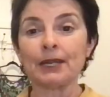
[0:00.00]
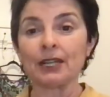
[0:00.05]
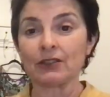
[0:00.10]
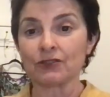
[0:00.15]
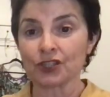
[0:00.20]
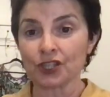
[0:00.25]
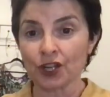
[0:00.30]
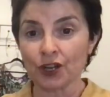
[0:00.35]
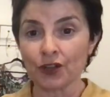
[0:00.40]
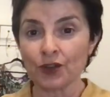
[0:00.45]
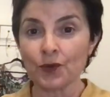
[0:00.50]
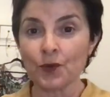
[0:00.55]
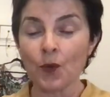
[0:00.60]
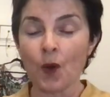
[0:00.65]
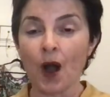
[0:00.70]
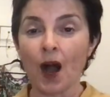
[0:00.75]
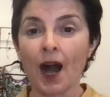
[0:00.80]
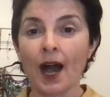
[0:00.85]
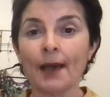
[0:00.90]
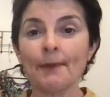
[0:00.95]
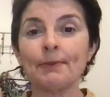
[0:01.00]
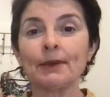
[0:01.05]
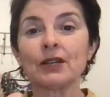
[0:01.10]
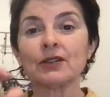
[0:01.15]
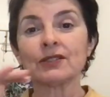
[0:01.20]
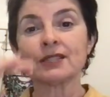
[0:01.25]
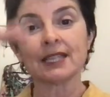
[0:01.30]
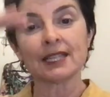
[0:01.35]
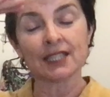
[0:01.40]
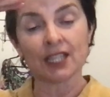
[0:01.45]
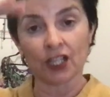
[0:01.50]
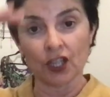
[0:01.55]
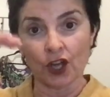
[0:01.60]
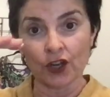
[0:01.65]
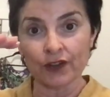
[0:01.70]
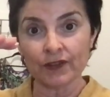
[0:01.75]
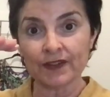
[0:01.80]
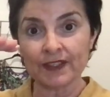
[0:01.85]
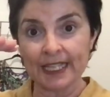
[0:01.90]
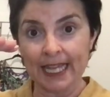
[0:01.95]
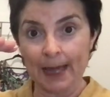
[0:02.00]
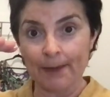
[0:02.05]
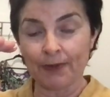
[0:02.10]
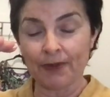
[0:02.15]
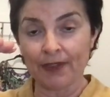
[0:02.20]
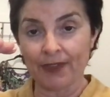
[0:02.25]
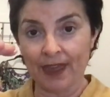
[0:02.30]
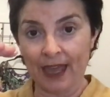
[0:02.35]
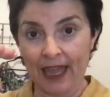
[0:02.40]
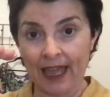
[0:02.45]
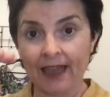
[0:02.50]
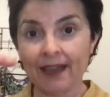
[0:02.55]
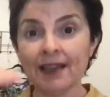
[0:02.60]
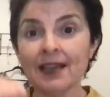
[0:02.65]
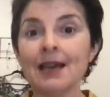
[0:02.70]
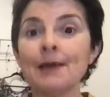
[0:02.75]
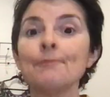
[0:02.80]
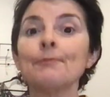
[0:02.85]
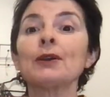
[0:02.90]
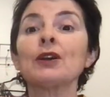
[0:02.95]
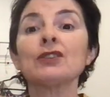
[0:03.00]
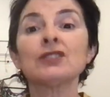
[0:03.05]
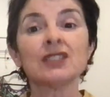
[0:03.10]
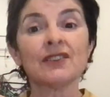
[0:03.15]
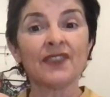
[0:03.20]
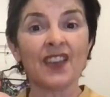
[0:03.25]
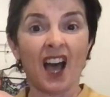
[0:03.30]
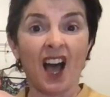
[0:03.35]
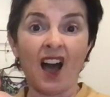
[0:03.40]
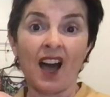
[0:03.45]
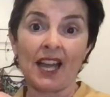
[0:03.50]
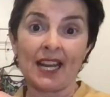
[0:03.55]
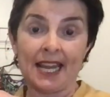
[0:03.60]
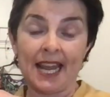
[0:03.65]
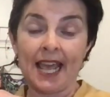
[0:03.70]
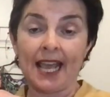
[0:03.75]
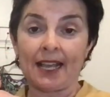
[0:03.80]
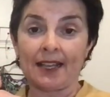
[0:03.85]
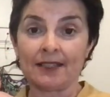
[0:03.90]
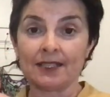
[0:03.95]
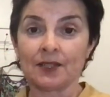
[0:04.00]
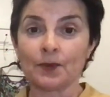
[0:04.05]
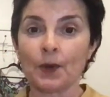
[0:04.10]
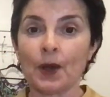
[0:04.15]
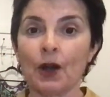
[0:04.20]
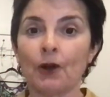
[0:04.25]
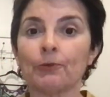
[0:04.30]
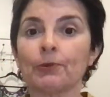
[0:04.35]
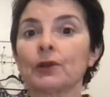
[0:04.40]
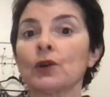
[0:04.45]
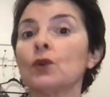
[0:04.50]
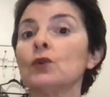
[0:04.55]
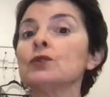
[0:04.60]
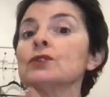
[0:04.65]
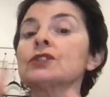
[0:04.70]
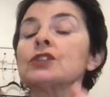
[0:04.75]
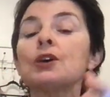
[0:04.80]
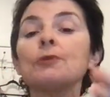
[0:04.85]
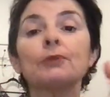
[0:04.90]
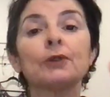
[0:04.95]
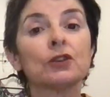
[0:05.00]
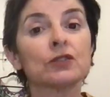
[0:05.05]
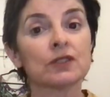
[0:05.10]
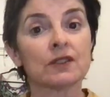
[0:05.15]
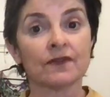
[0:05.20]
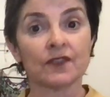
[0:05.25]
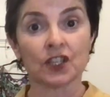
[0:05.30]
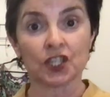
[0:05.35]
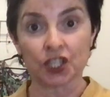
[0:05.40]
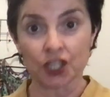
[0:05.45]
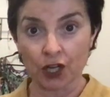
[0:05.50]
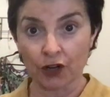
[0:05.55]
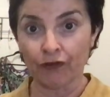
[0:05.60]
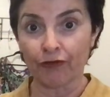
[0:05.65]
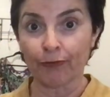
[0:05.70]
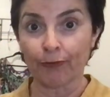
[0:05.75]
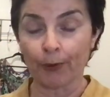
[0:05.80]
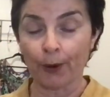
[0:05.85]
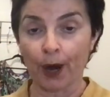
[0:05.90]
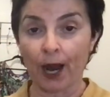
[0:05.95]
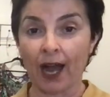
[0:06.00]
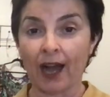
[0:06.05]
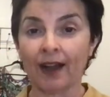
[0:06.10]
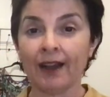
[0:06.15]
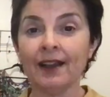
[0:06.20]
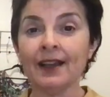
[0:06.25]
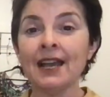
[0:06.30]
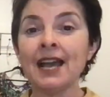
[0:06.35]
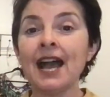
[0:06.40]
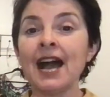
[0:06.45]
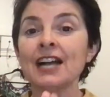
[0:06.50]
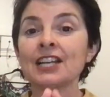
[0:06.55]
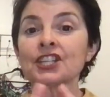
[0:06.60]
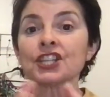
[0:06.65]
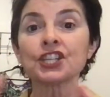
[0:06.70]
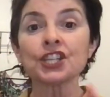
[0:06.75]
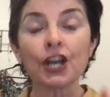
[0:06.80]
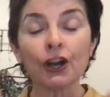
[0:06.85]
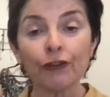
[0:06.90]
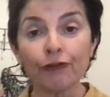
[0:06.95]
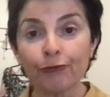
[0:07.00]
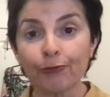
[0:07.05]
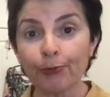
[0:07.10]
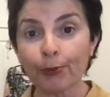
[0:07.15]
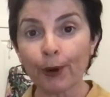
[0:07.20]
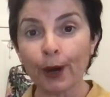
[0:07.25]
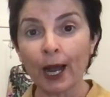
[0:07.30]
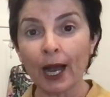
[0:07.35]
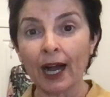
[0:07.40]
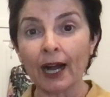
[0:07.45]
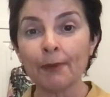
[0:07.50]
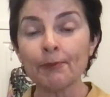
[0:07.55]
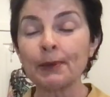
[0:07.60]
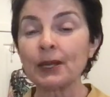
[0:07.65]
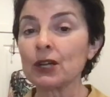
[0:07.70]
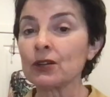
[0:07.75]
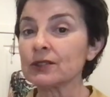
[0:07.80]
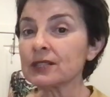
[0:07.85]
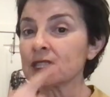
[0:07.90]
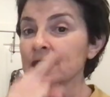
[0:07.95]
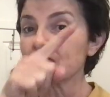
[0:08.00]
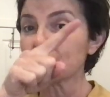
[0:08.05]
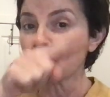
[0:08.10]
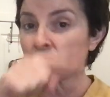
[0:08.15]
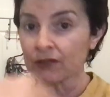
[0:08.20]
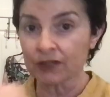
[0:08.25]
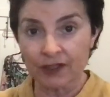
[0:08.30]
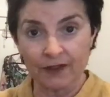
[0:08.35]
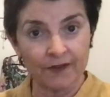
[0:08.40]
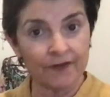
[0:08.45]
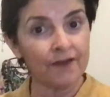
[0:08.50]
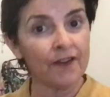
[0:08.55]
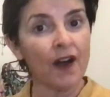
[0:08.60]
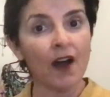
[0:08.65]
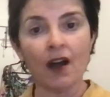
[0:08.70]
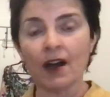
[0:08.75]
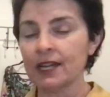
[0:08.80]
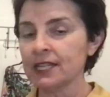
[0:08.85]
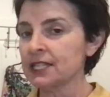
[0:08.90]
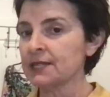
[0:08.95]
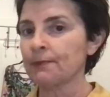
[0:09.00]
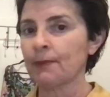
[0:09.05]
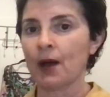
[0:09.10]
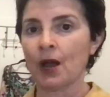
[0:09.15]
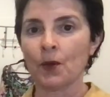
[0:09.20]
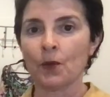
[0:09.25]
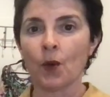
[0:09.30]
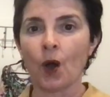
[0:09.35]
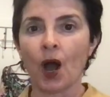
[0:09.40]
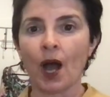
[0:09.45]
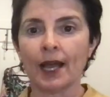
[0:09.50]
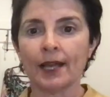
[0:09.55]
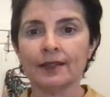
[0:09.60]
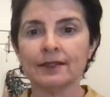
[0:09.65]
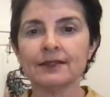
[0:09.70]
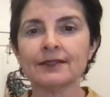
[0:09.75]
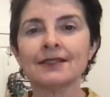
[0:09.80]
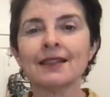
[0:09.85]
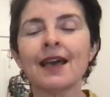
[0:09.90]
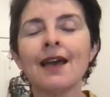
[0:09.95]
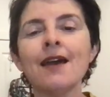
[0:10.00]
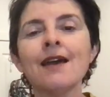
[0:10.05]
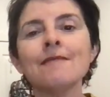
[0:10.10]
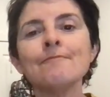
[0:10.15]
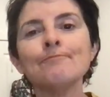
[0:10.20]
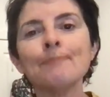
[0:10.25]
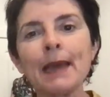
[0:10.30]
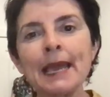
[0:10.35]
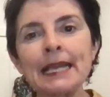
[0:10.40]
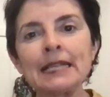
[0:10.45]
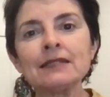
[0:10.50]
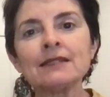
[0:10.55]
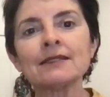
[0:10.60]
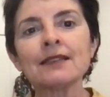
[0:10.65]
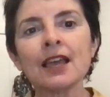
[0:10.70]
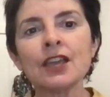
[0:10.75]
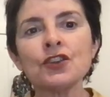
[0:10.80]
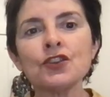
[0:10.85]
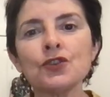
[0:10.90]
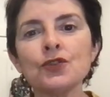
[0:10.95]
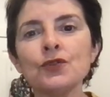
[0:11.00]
and I'll show you why, because there's a lot of depth there because of the high neck as well, but also because of the shelf bra. A shelf bra, because it's not defined by wires, means that